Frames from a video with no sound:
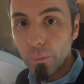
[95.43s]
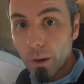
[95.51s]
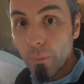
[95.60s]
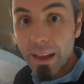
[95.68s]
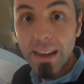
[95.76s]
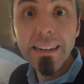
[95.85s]

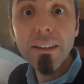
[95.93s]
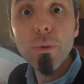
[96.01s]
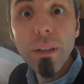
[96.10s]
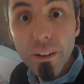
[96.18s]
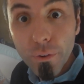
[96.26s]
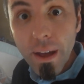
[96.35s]
Well, we had to
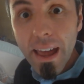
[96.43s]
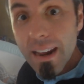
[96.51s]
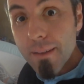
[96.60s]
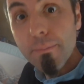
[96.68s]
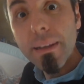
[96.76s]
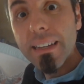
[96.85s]
do a little
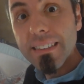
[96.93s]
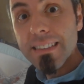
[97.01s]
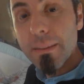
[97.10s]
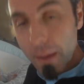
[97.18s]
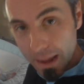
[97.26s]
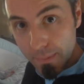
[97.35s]
edit
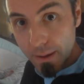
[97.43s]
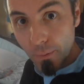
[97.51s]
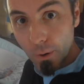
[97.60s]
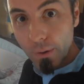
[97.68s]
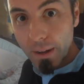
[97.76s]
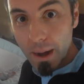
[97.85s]
because the baby
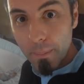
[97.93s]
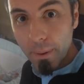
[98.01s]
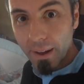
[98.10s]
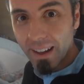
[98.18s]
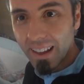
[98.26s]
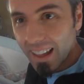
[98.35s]
woke
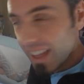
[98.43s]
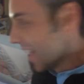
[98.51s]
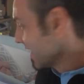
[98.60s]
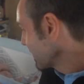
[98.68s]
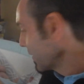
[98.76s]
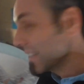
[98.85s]
up.
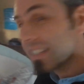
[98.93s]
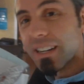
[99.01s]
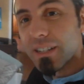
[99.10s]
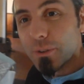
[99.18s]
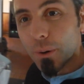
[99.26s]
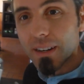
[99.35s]
So
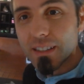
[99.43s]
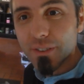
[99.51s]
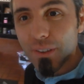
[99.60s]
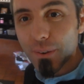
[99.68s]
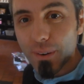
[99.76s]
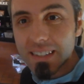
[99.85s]
he's gonna join
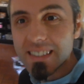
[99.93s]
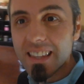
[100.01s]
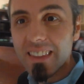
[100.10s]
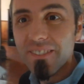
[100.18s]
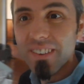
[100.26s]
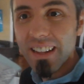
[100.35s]
us for the
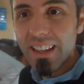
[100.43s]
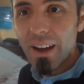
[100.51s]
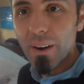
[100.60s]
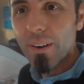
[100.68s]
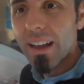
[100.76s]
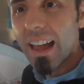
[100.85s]
rest of the
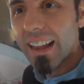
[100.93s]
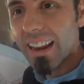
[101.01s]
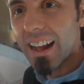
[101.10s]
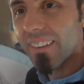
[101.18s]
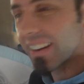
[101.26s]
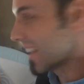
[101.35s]
video,
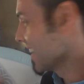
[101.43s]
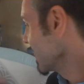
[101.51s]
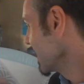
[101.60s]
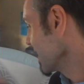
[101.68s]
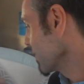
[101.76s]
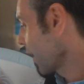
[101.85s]
hanging out
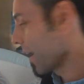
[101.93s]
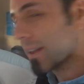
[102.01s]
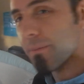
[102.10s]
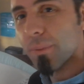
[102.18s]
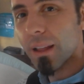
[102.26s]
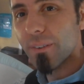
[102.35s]
in the
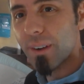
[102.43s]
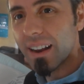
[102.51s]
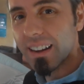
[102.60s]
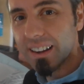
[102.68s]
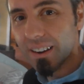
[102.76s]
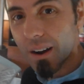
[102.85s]
Rock'n Play
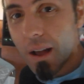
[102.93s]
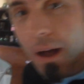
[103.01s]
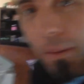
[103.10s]
right here.